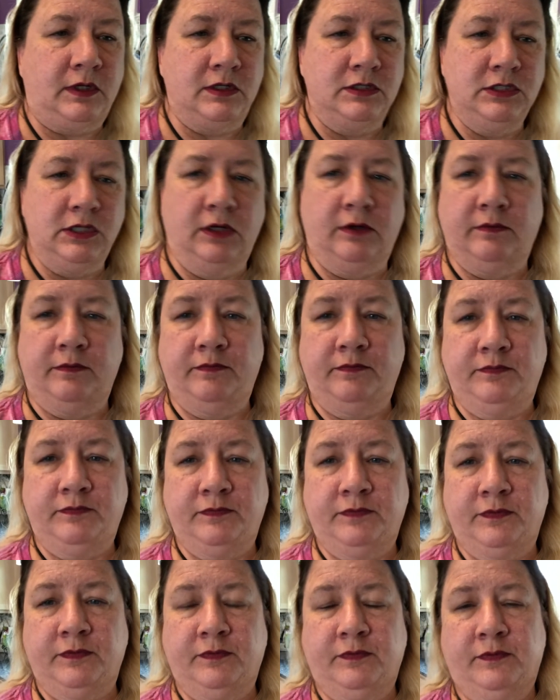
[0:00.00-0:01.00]
So,
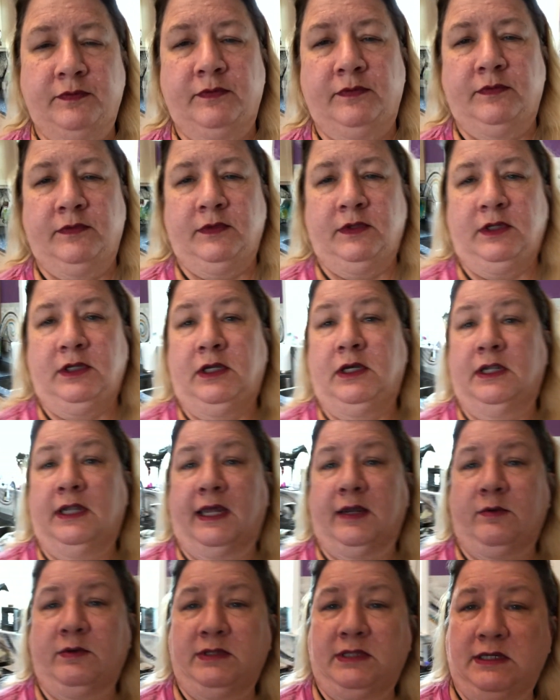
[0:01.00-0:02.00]
good
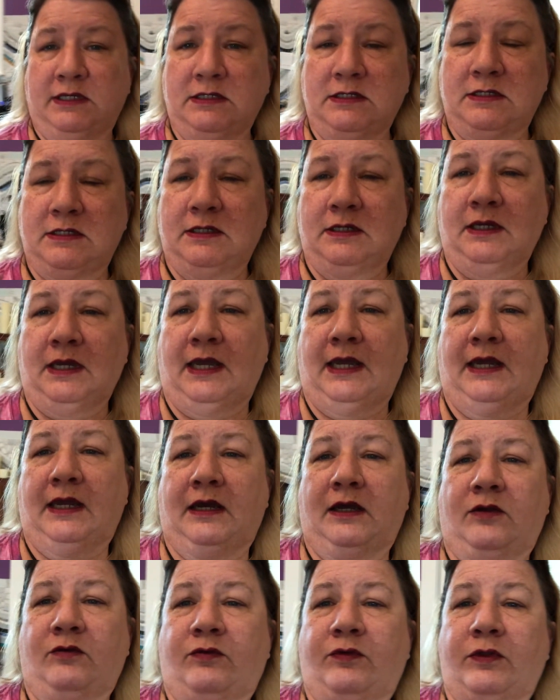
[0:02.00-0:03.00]
luck with this,
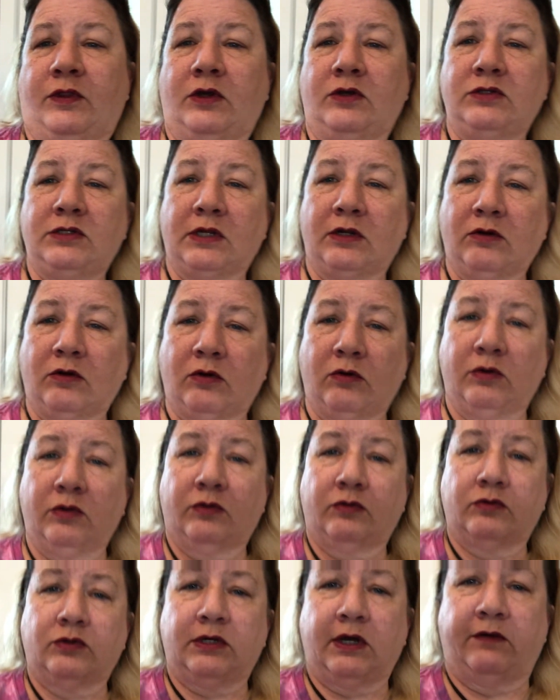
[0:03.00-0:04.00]
and for those that are going
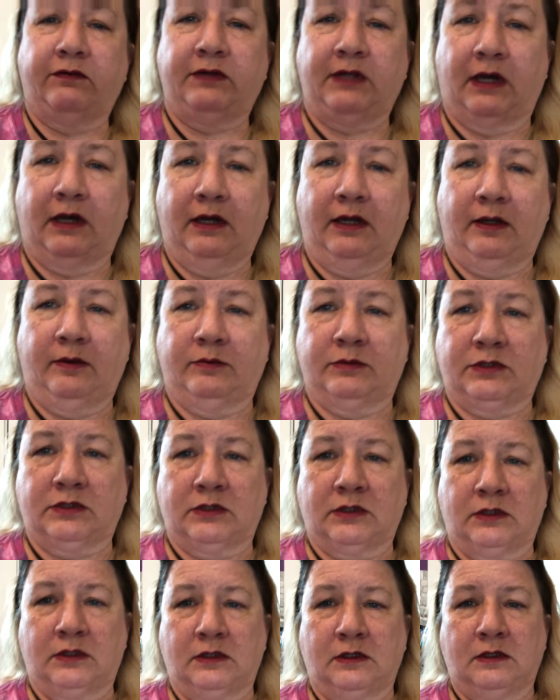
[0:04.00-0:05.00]
through tough
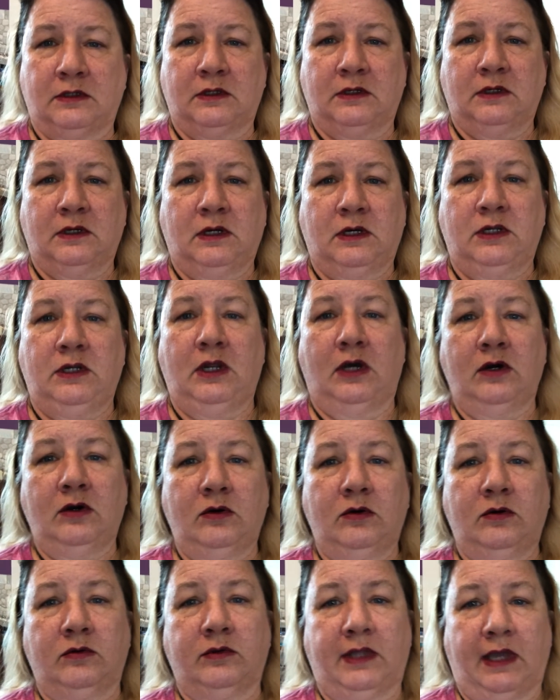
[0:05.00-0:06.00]
times,
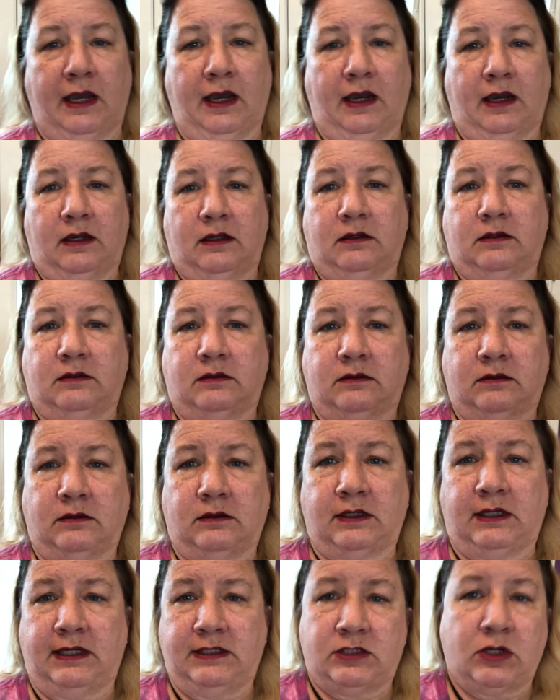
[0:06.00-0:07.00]
know that
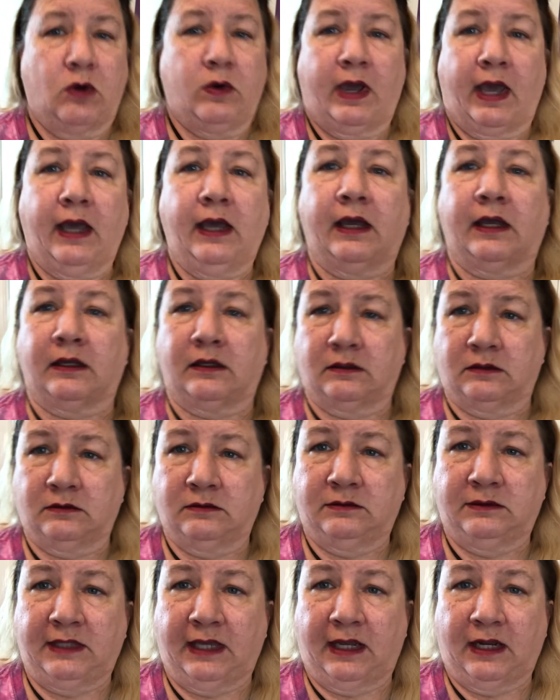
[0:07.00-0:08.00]
it's okay,
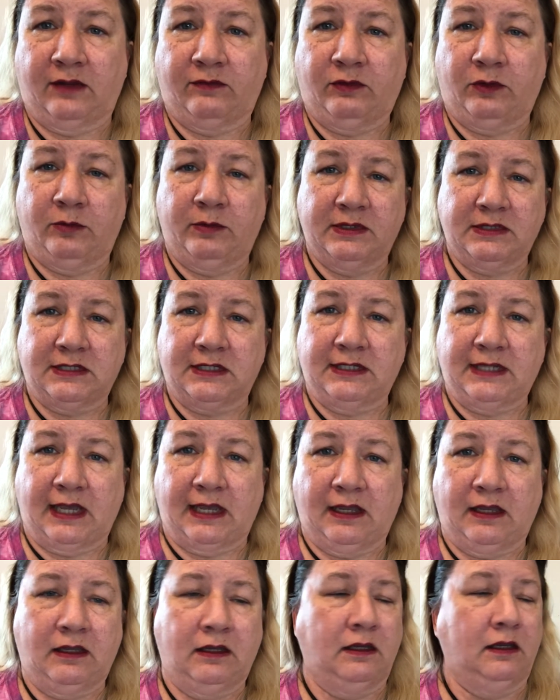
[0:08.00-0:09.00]
that if you miss a
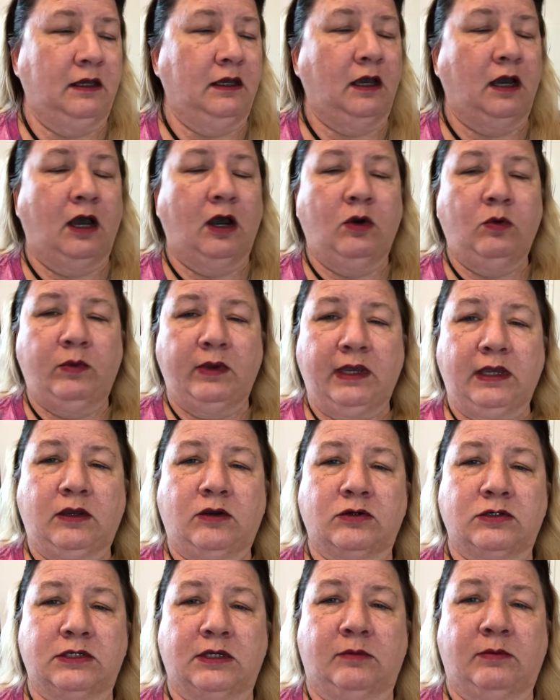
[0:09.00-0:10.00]
day, a
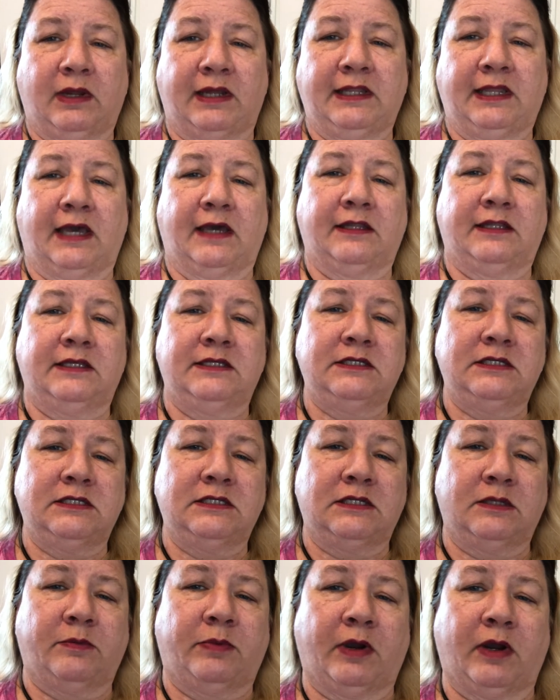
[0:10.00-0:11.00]
week, or something like that, this
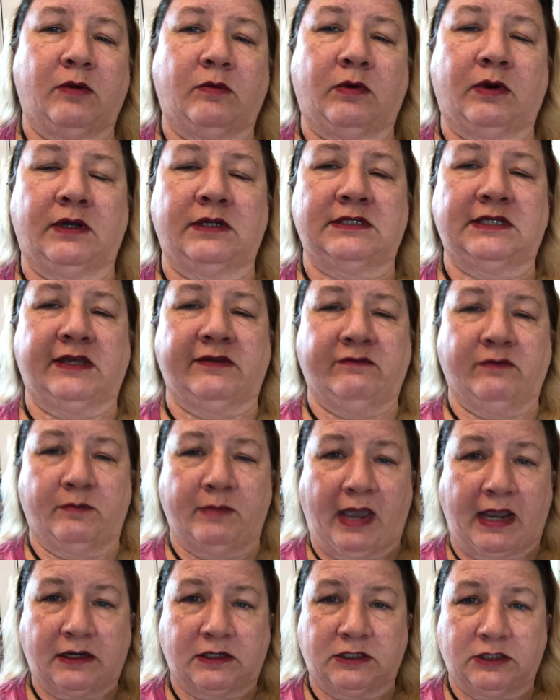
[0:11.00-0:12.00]
is the part where it's given
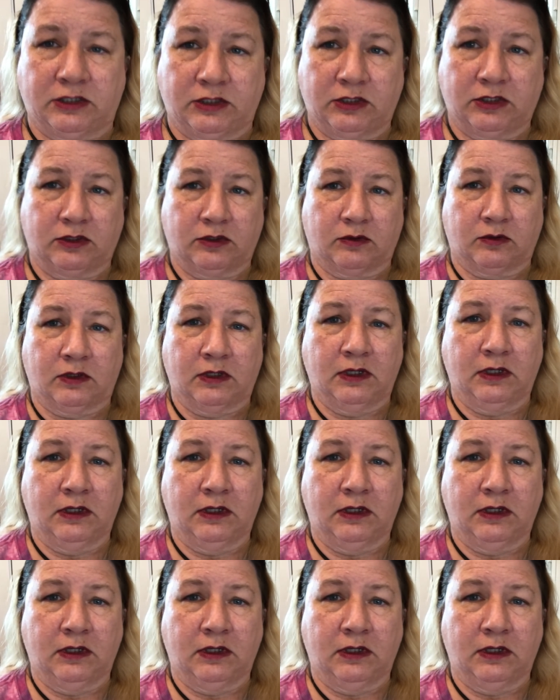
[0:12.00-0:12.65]
back to you.